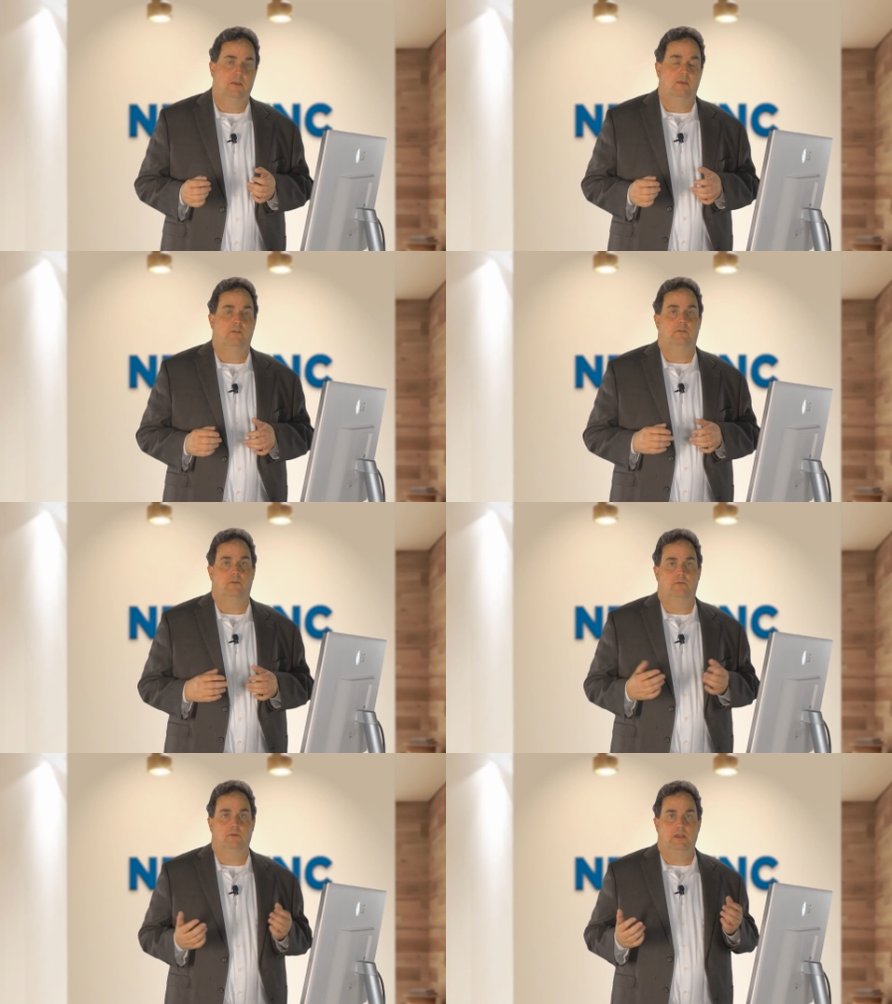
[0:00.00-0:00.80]

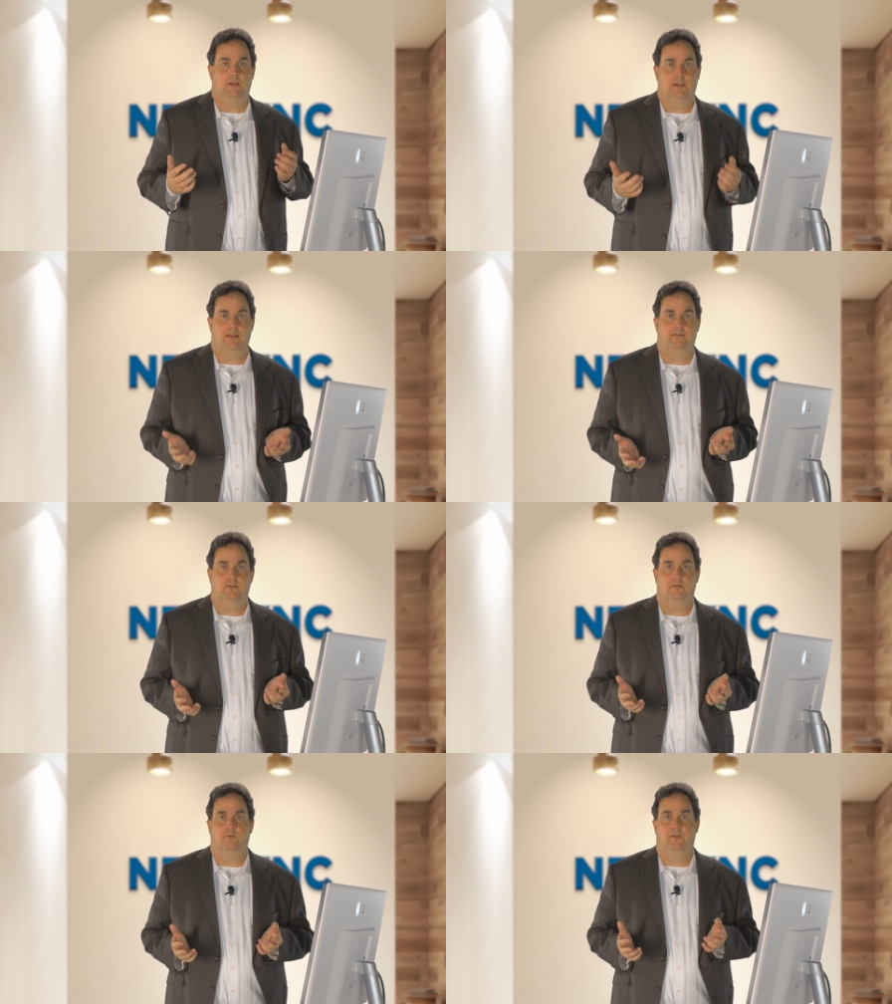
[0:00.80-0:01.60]
So in the case
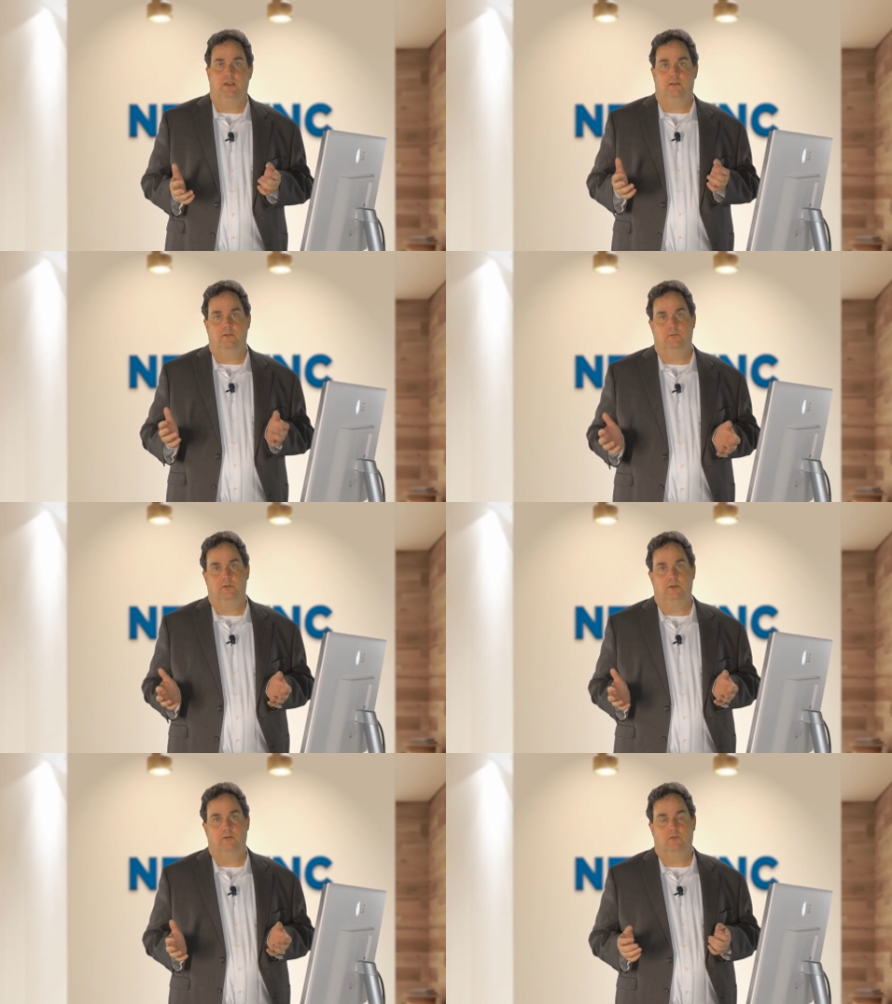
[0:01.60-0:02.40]
of, say, Adobe
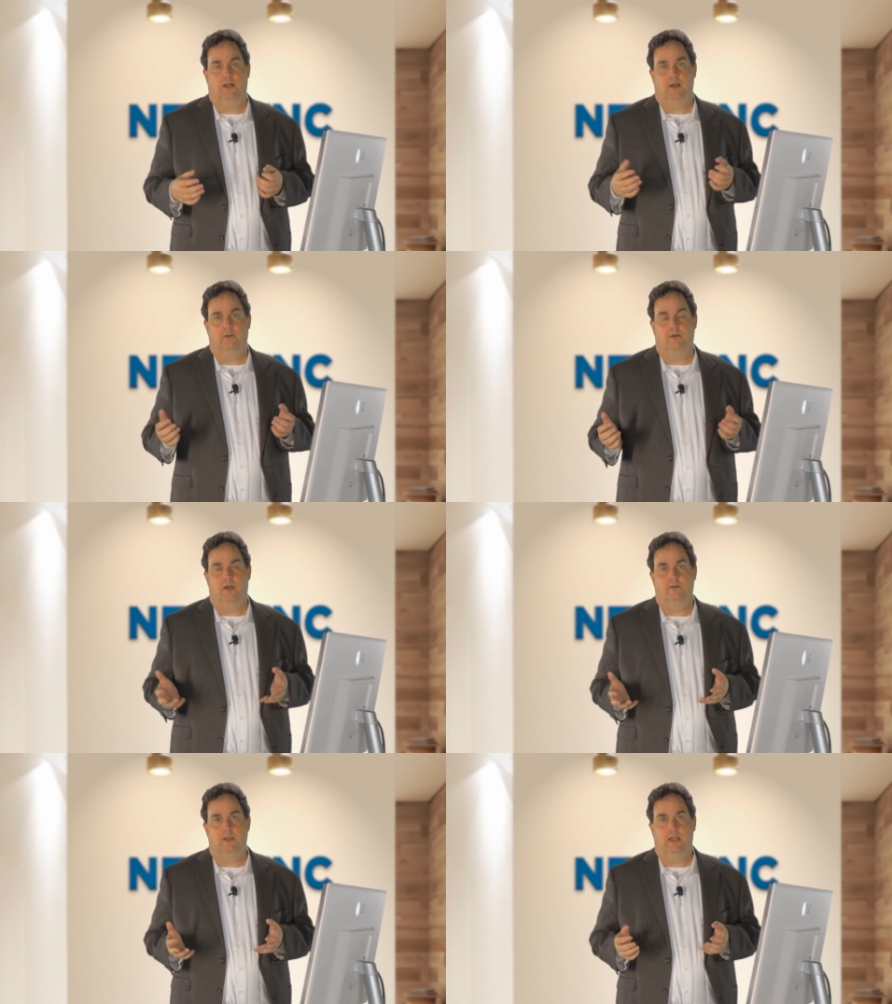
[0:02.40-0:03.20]
Creative Cloud or
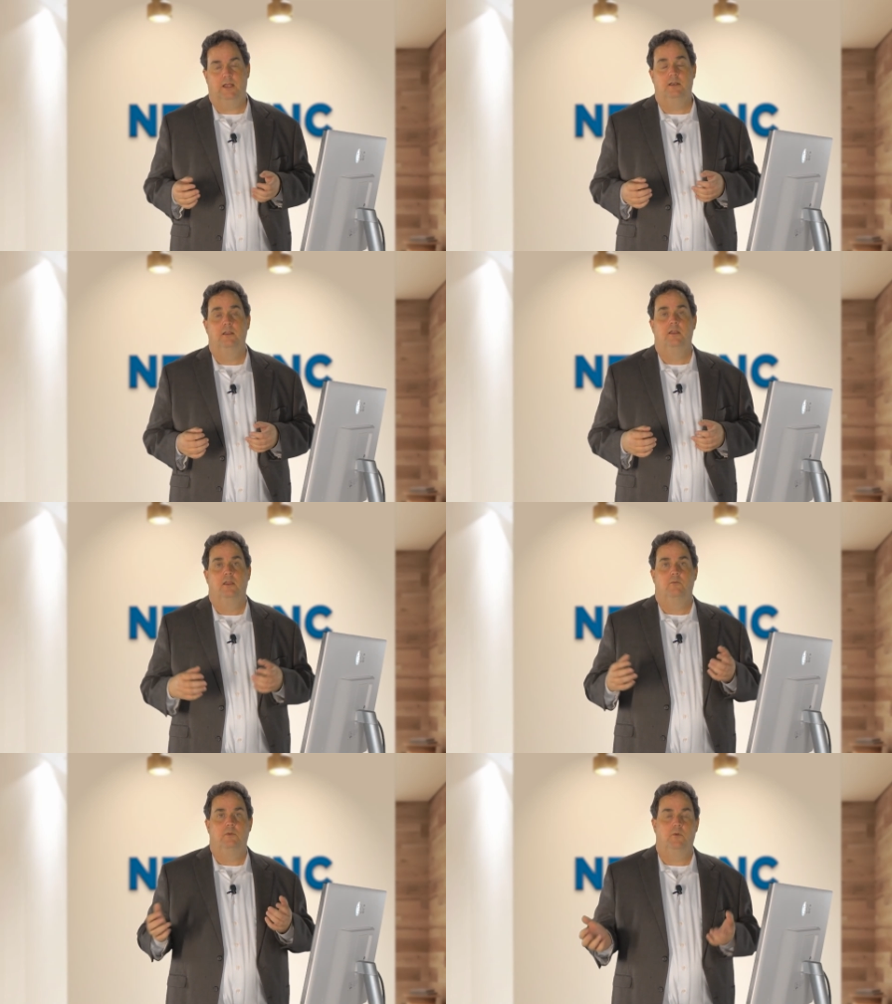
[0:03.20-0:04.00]
AutoCAD,
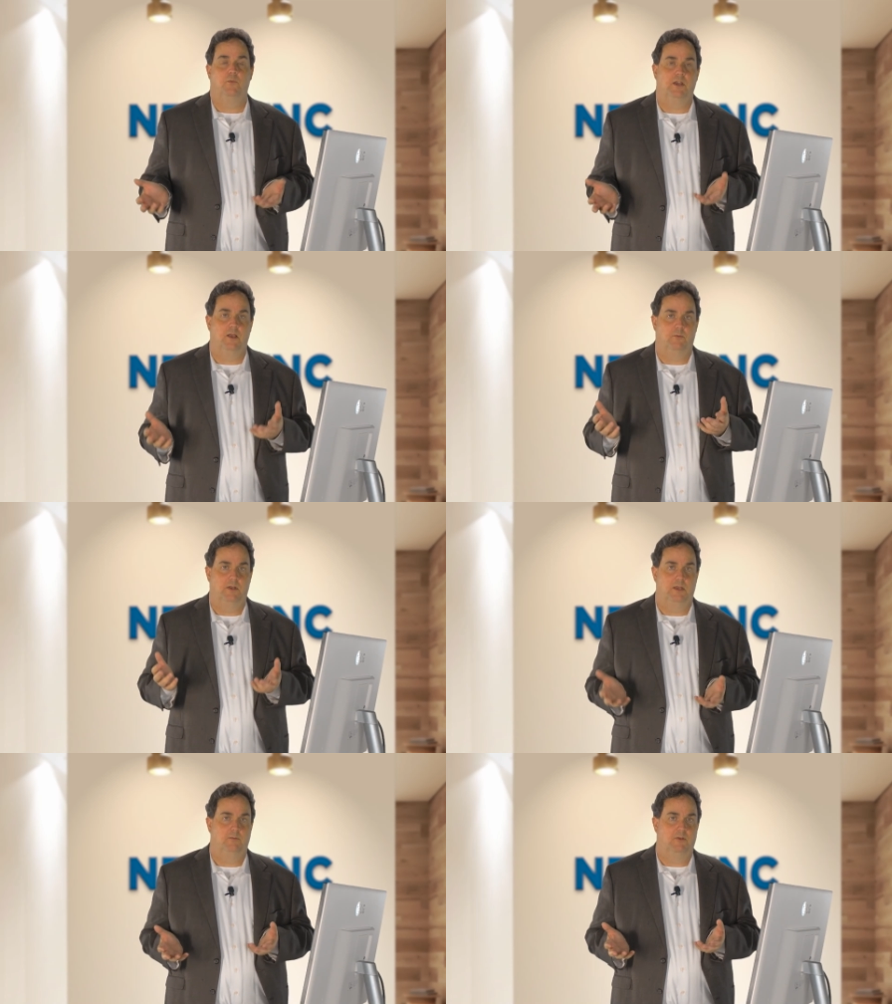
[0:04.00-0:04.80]
we would bring up
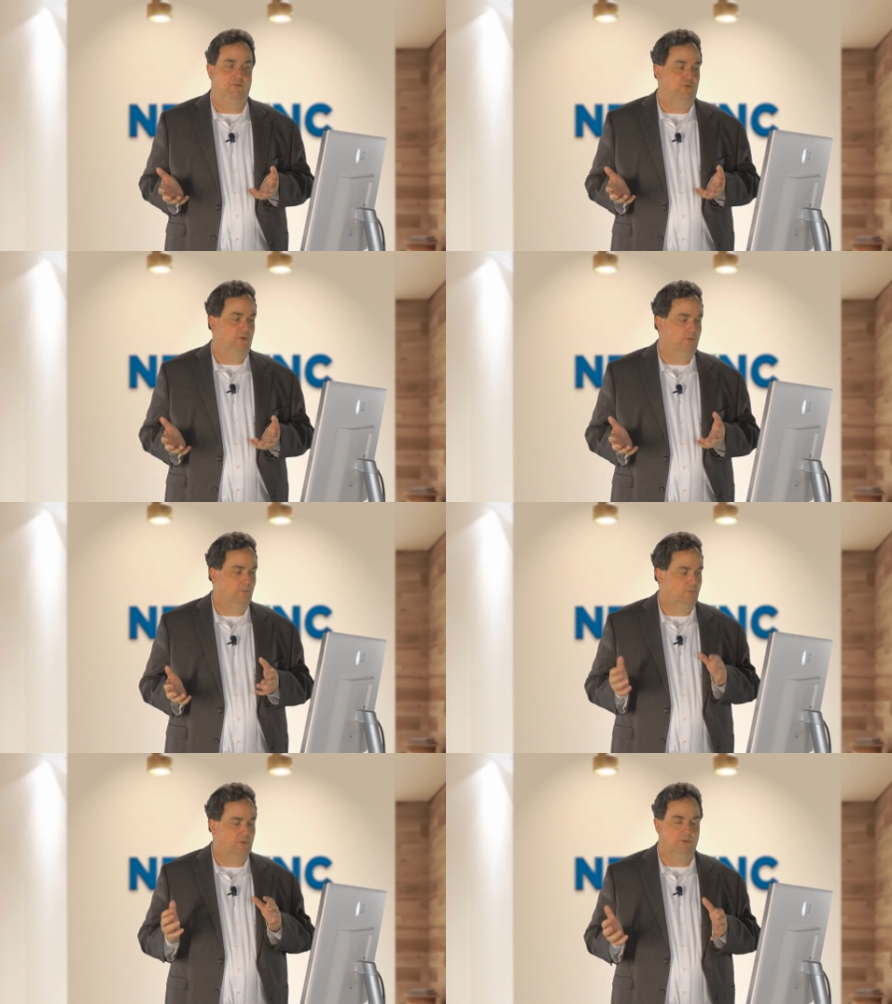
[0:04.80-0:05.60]
an image
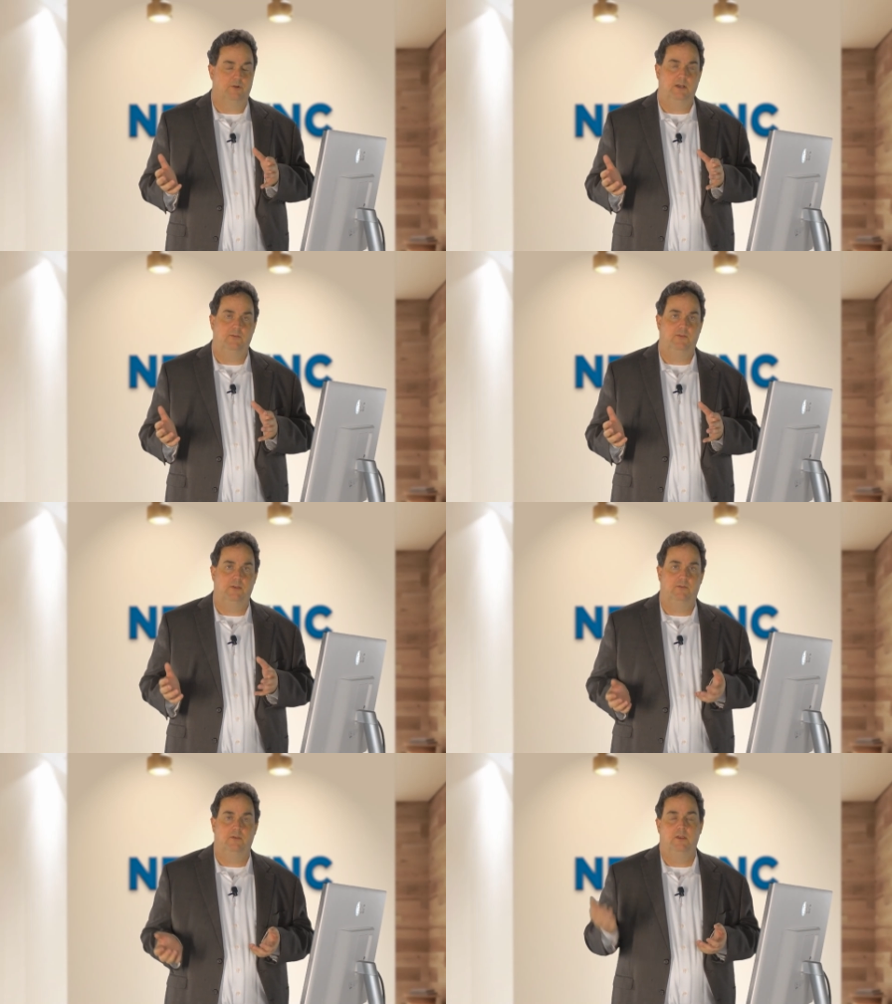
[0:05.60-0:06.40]
builder
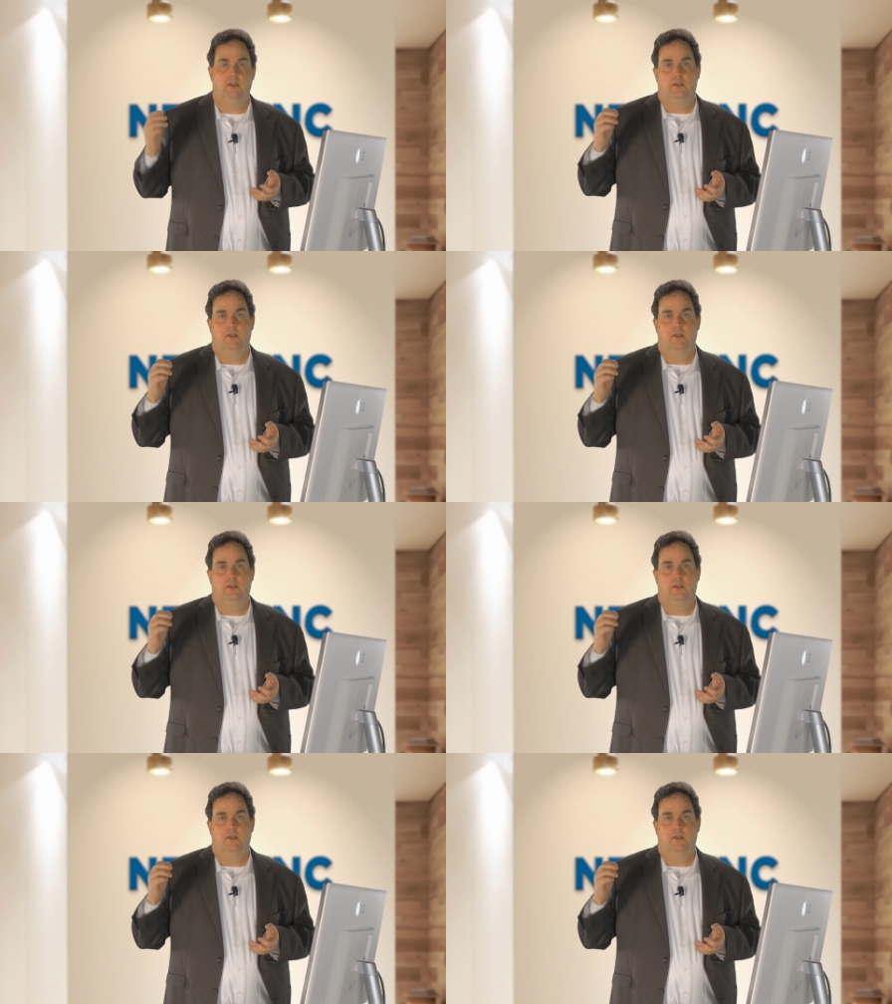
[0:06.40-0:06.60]
instance.